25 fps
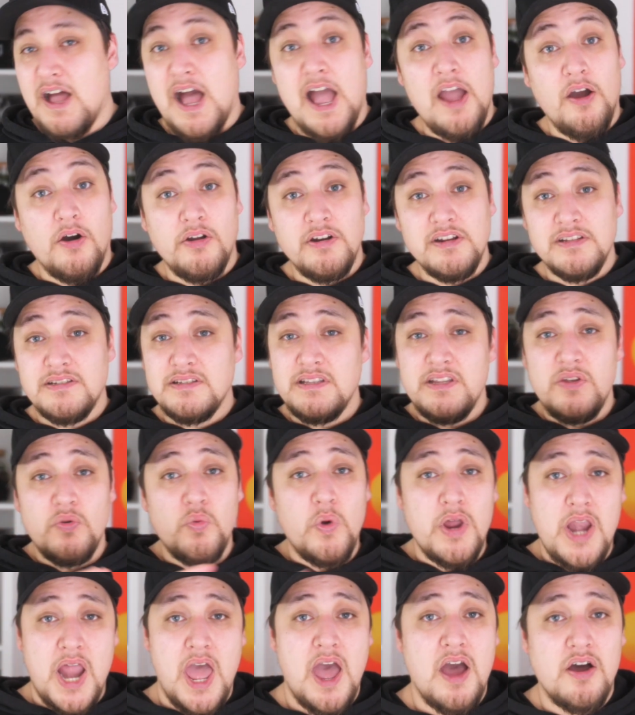I honestly
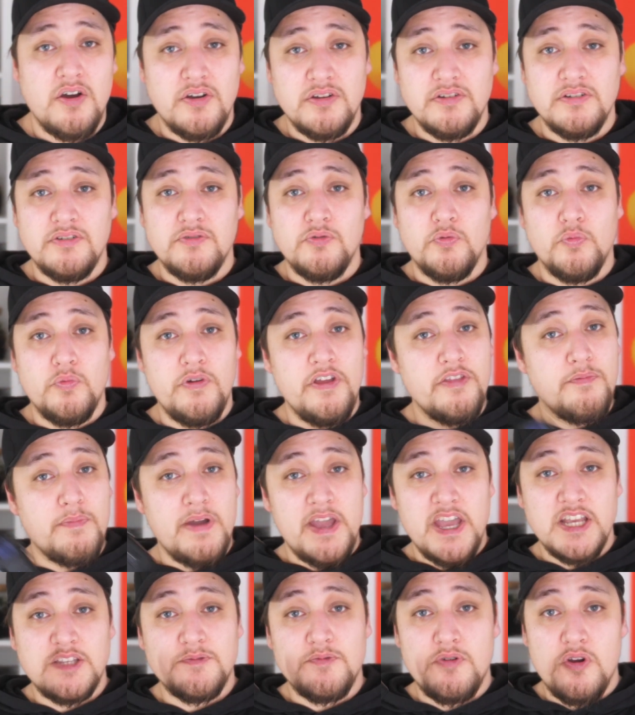went out with
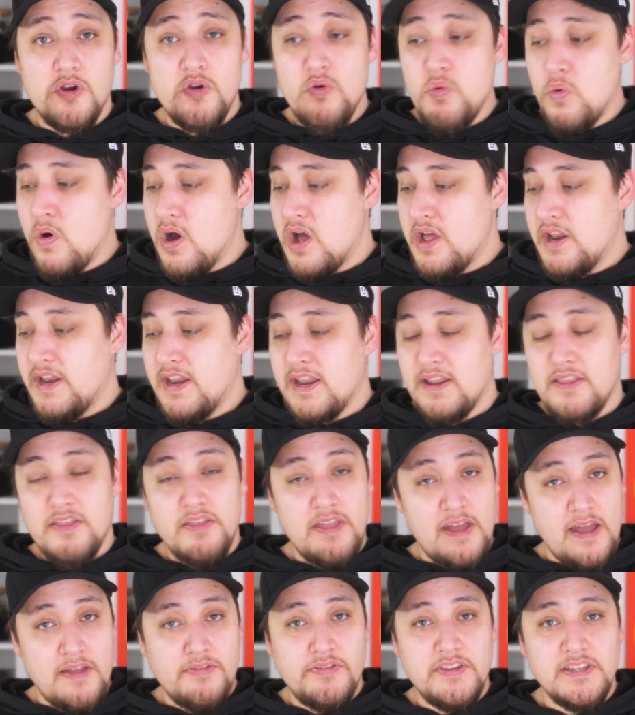my X Pro 1,
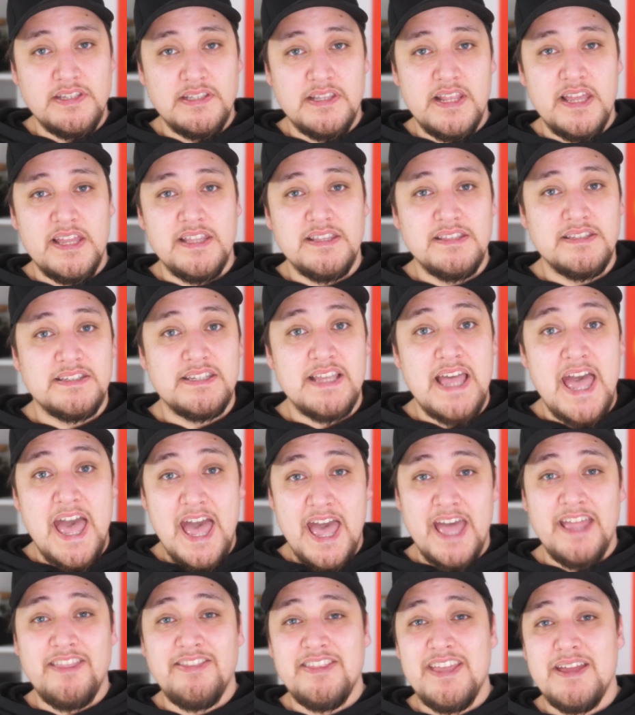this lens,
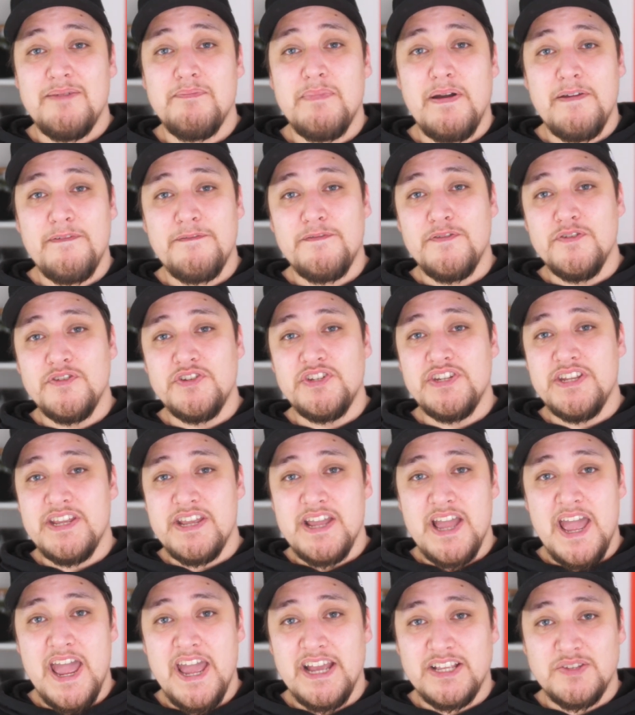and then my
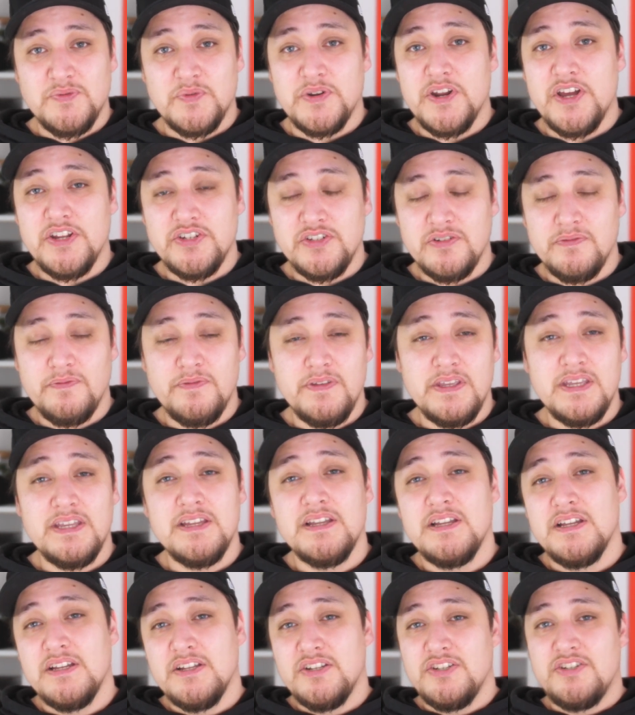Fuji
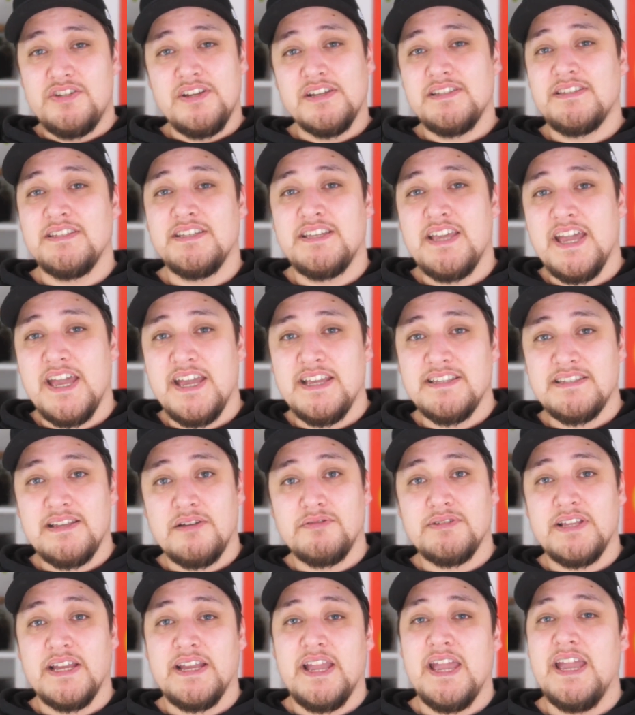X100V, just in case. I
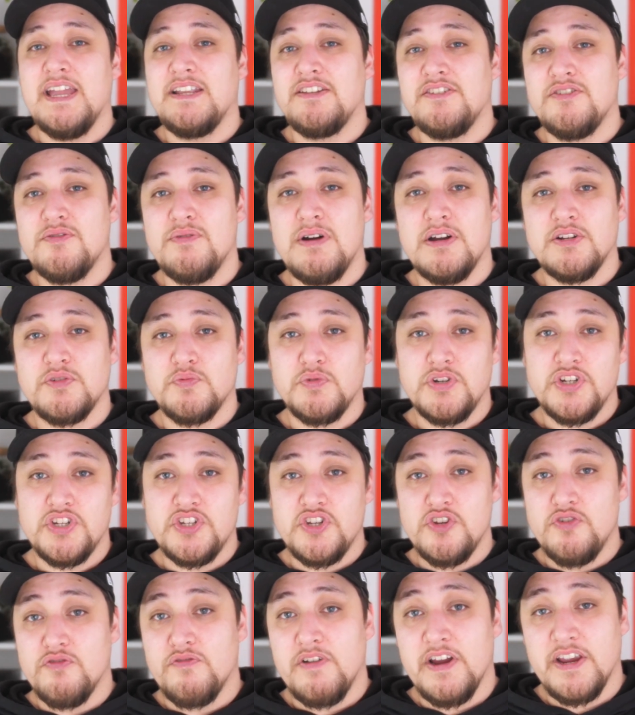was like, hey, do you know what? I just want to
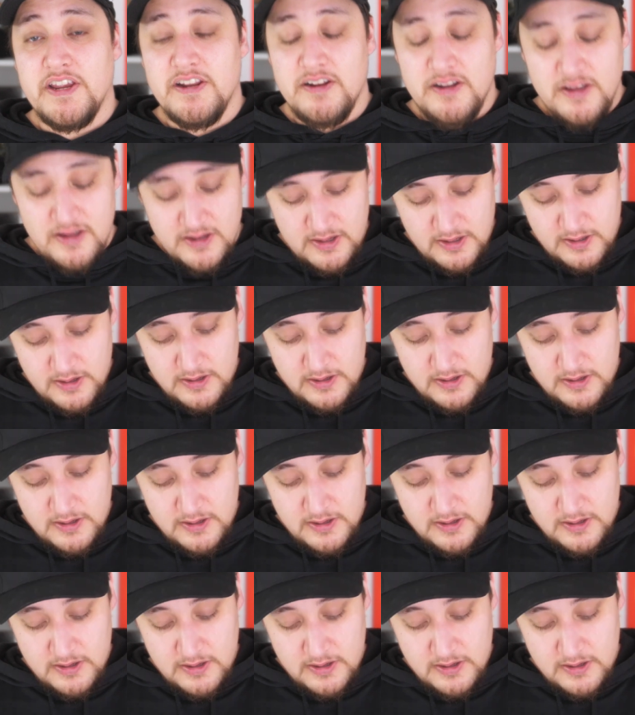shoot regular.